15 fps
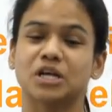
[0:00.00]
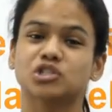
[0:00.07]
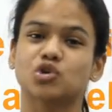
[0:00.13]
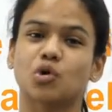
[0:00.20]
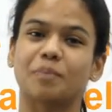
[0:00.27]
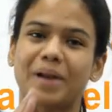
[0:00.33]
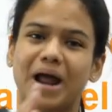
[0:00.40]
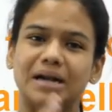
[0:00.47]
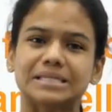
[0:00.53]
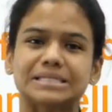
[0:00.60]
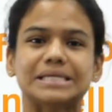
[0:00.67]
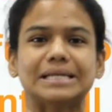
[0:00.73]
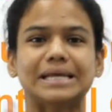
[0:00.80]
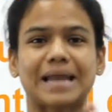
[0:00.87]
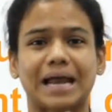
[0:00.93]
So plant
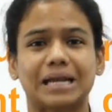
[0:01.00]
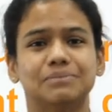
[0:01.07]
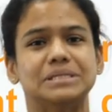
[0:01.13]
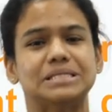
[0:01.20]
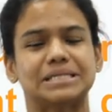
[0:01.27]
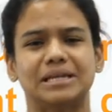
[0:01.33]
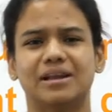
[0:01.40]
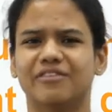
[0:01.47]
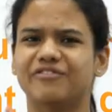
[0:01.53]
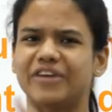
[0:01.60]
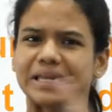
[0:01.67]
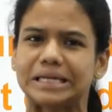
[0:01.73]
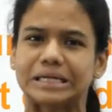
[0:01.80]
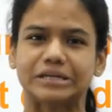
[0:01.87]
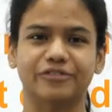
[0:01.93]
cell and animal cell are
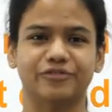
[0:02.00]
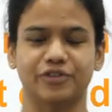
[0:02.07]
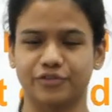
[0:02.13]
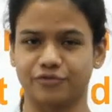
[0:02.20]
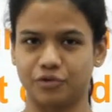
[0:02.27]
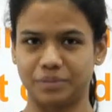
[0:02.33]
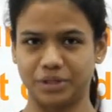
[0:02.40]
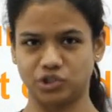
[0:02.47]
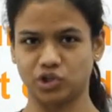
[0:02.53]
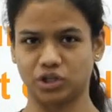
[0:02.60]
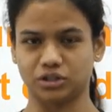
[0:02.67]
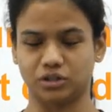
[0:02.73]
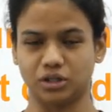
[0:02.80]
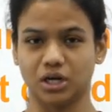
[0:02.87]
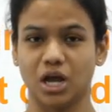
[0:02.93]
very different from each
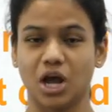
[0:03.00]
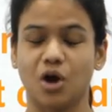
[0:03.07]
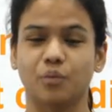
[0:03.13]
other.